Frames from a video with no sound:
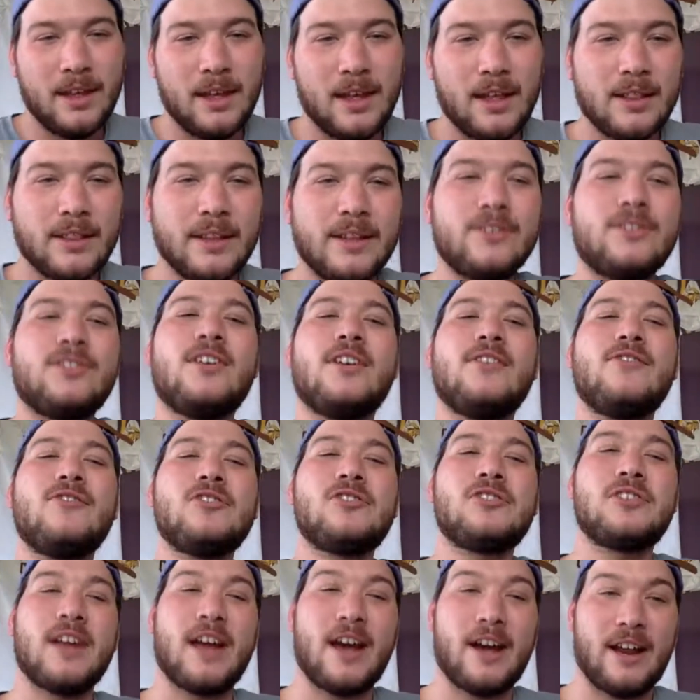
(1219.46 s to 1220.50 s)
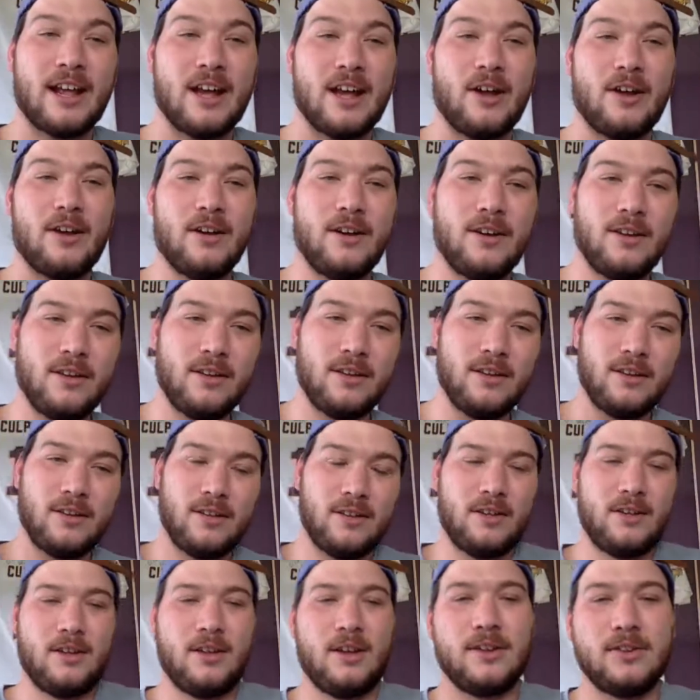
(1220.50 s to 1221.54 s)
let's give a shout out
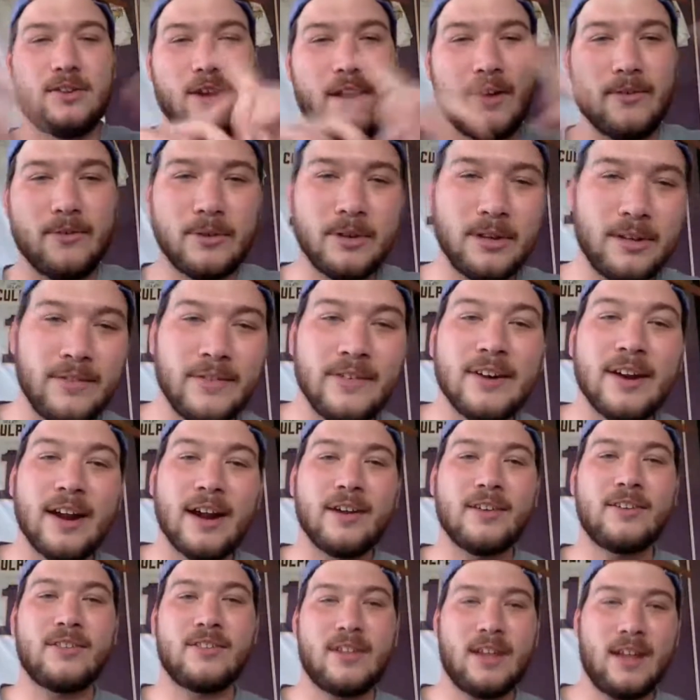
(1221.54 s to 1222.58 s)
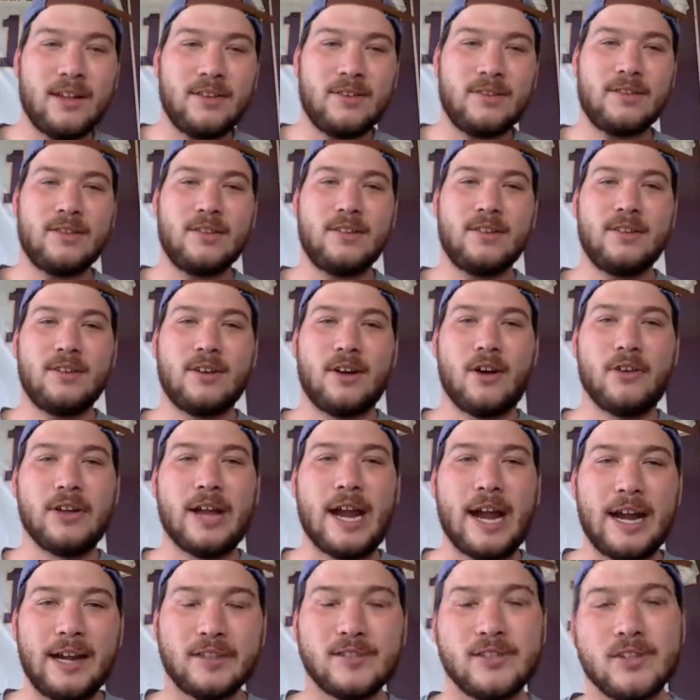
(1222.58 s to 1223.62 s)
to everyone in the United States, all
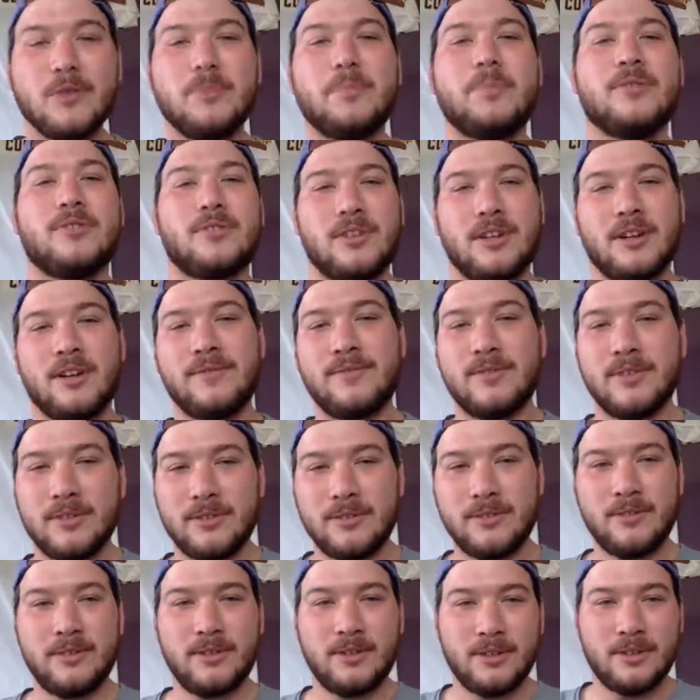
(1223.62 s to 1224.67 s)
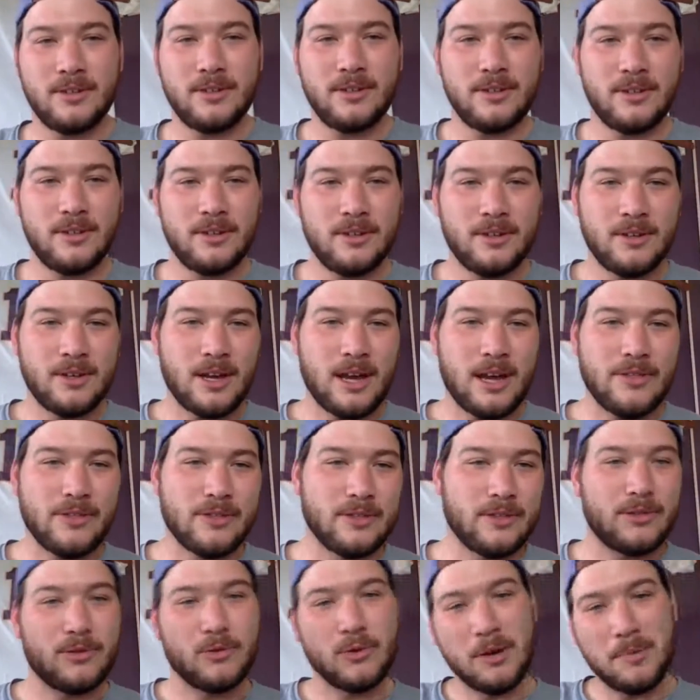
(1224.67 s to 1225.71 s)
92% of you, the
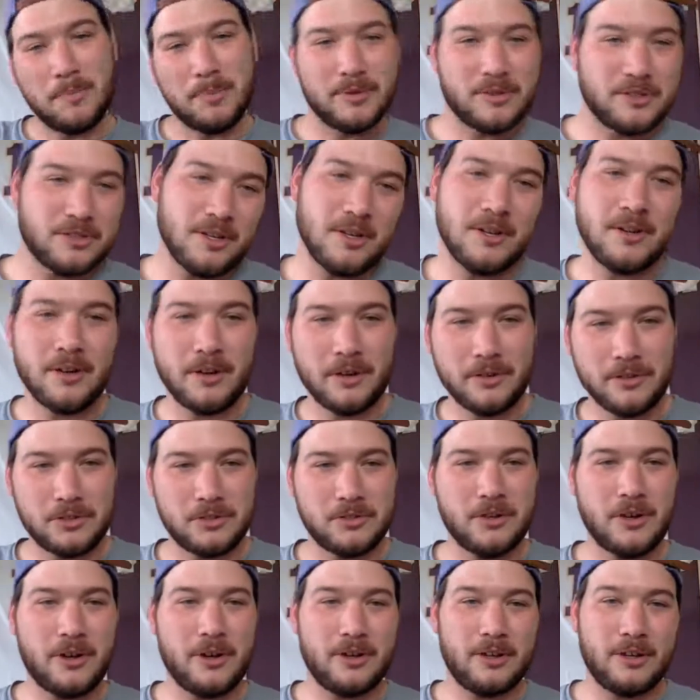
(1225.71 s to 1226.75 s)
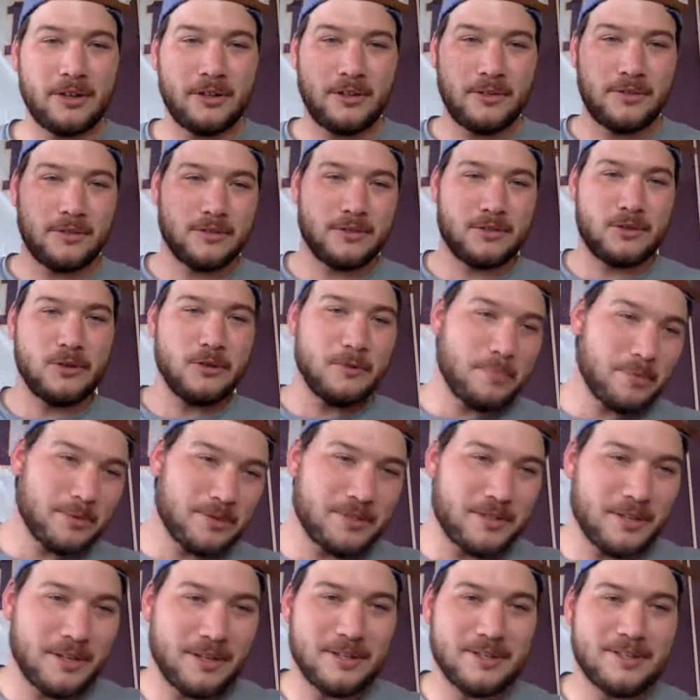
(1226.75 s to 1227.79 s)
3% in Australia, the 2%
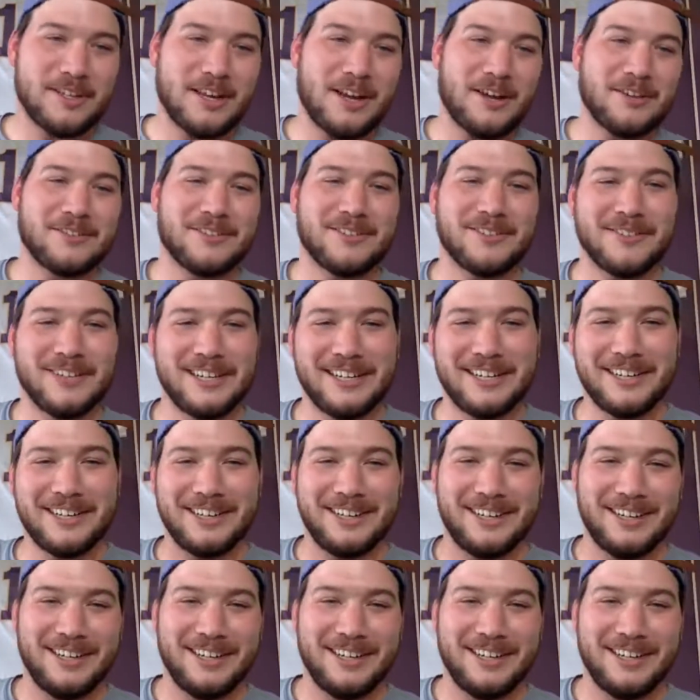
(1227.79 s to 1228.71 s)
in South Korea.